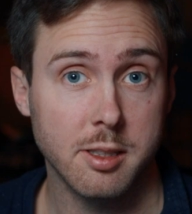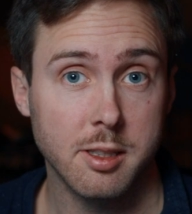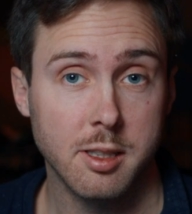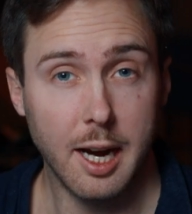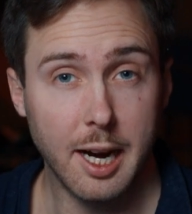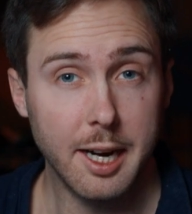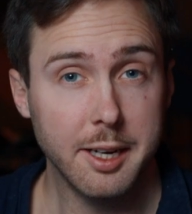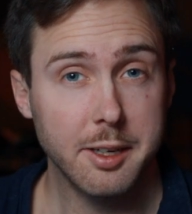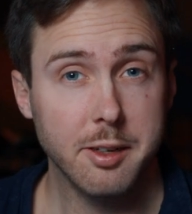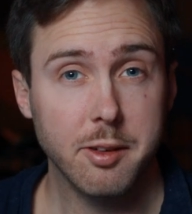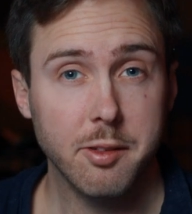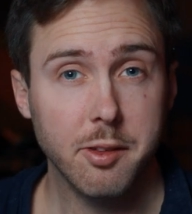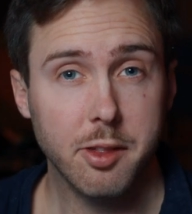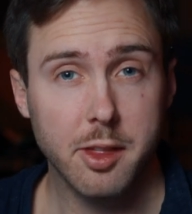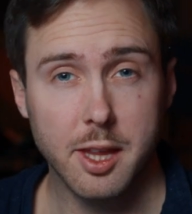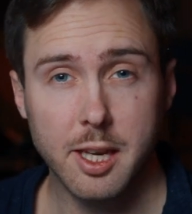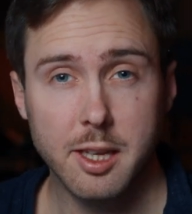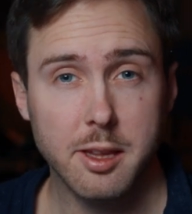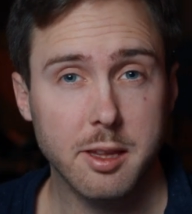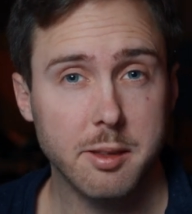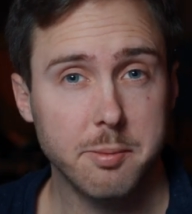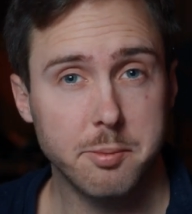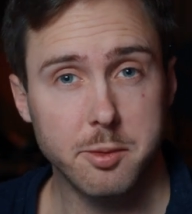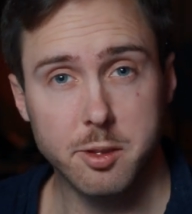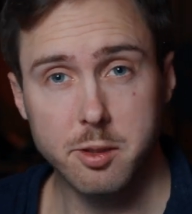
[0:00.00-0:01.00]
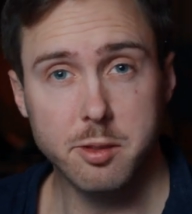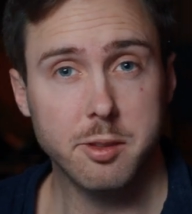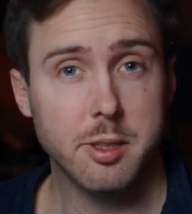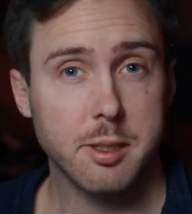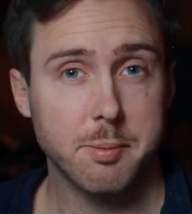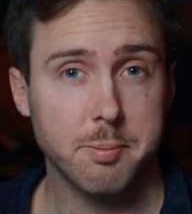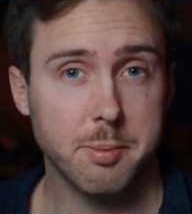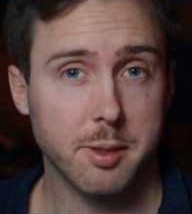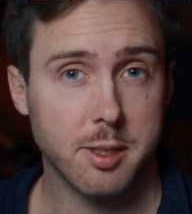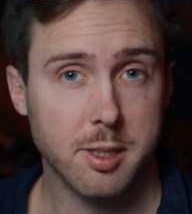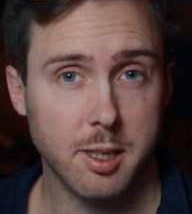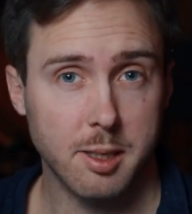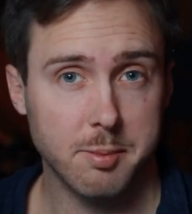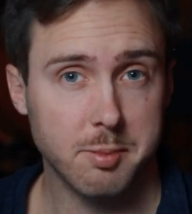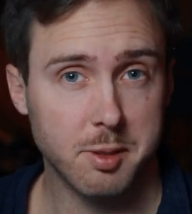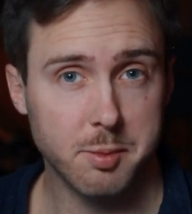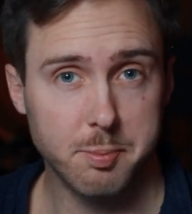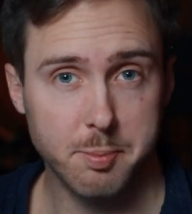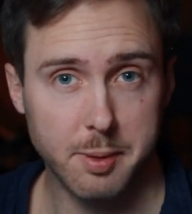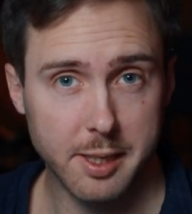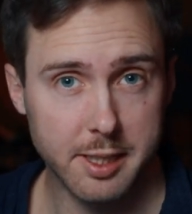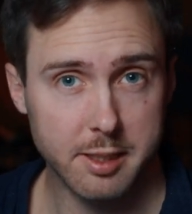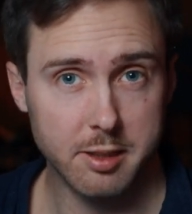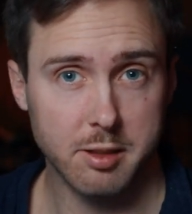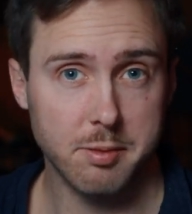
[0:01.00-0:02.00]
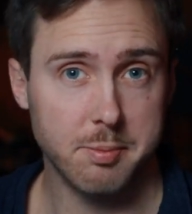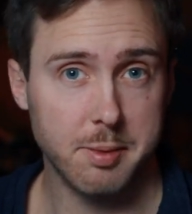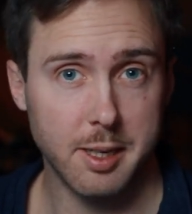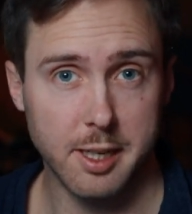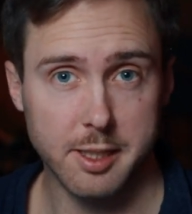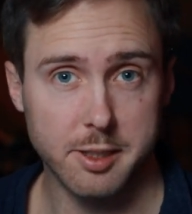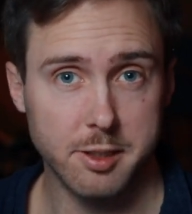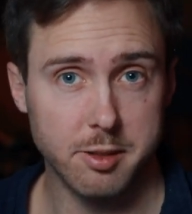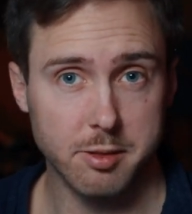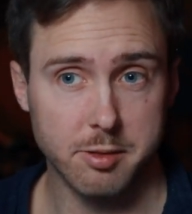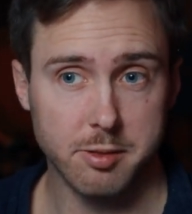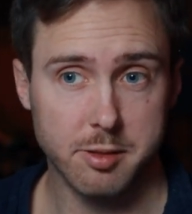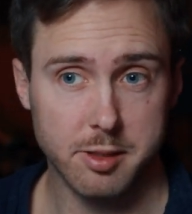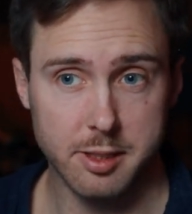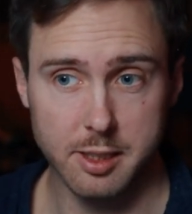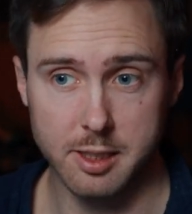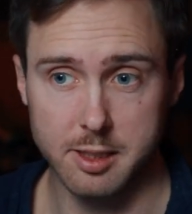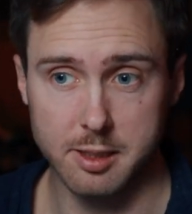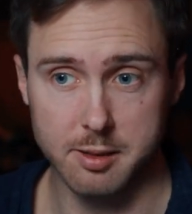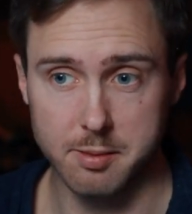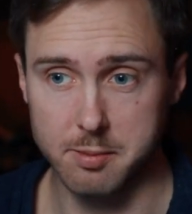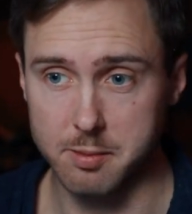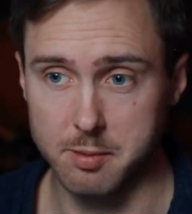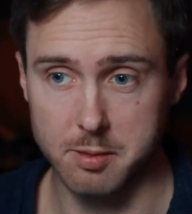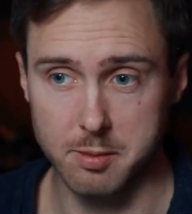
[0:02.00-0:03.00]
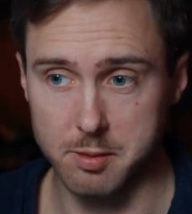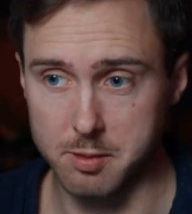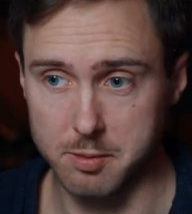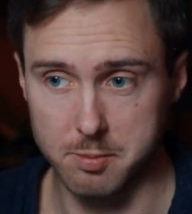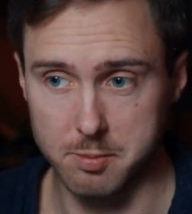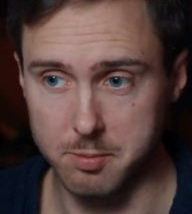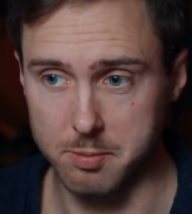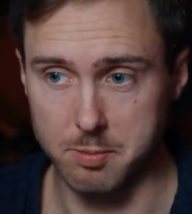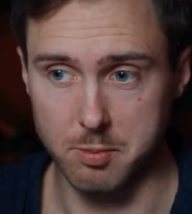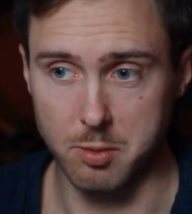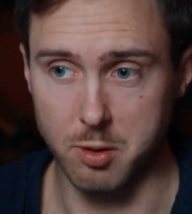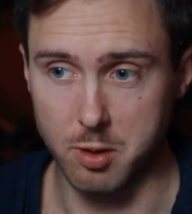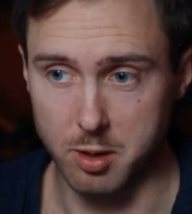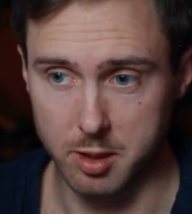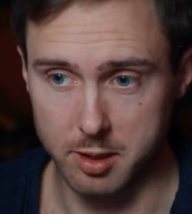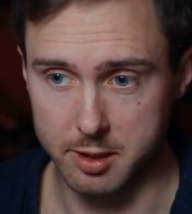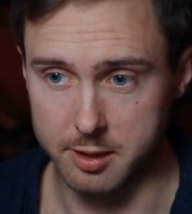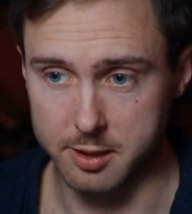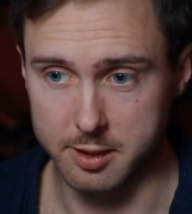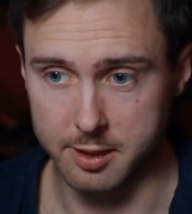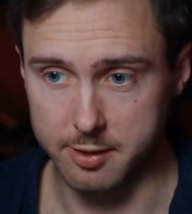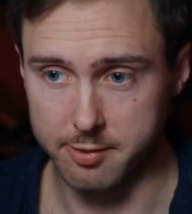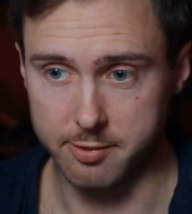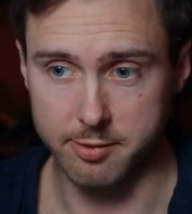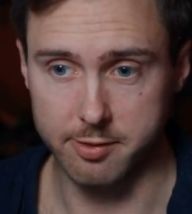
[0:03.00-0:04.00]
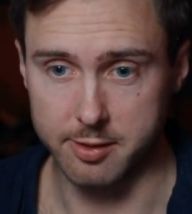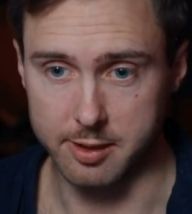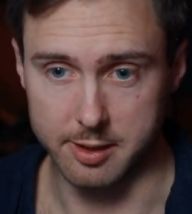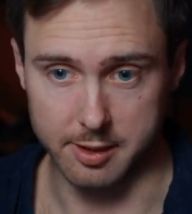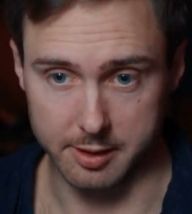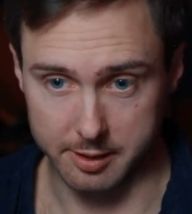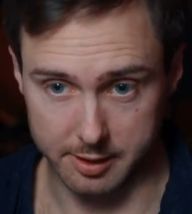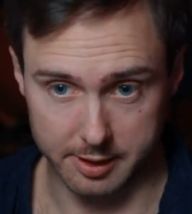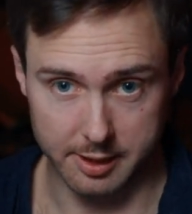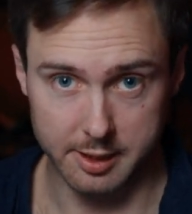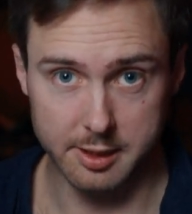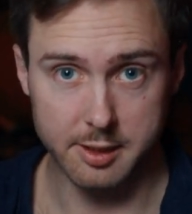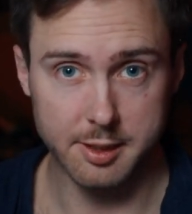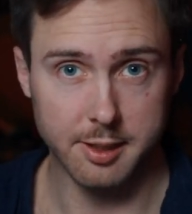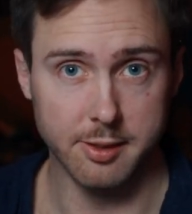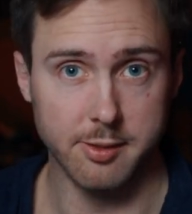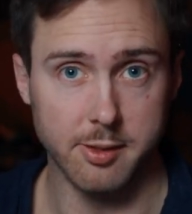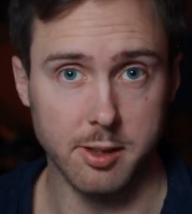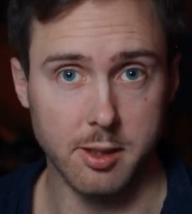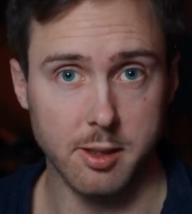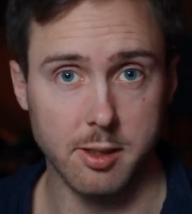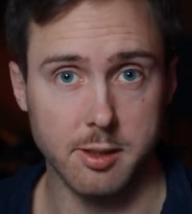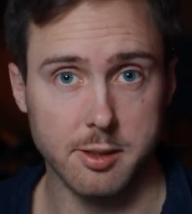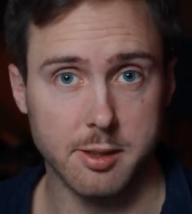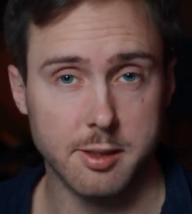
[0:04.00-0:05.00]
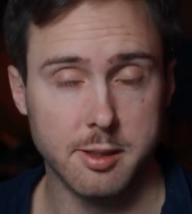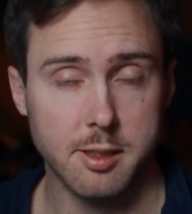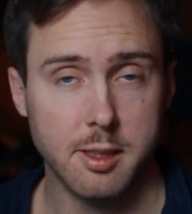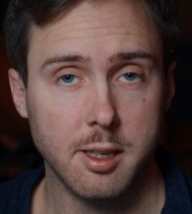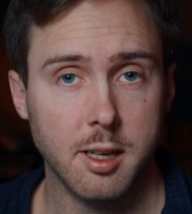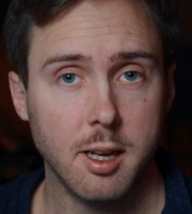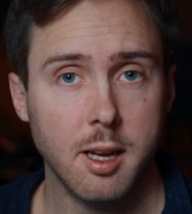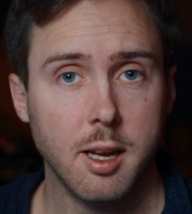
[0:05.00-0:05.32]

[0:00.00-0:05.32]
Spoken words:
I don't think the music becomes better by using more different intervals,